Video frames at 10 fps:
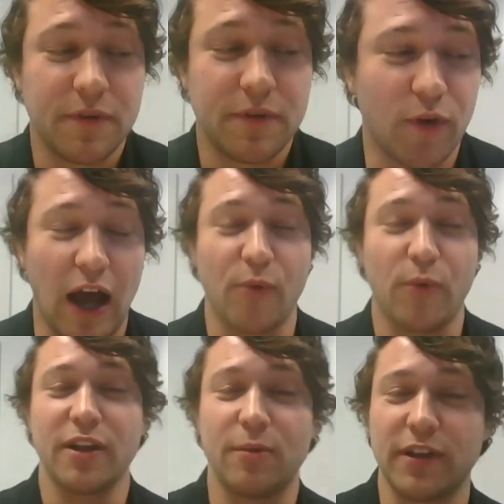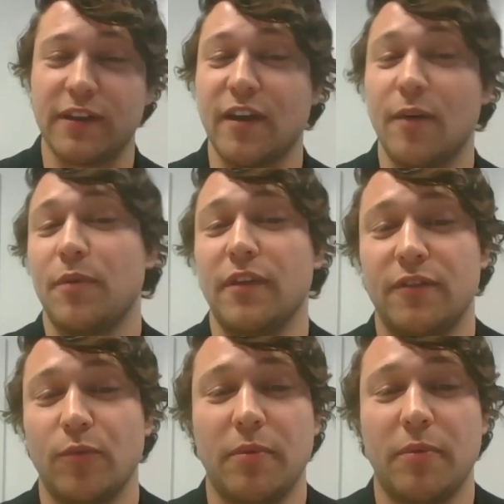So I wanted to bring this up
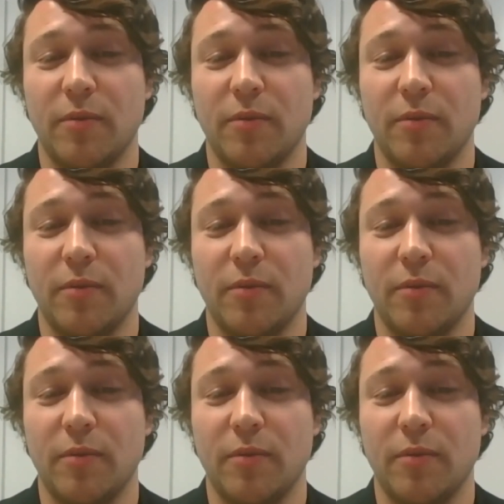in this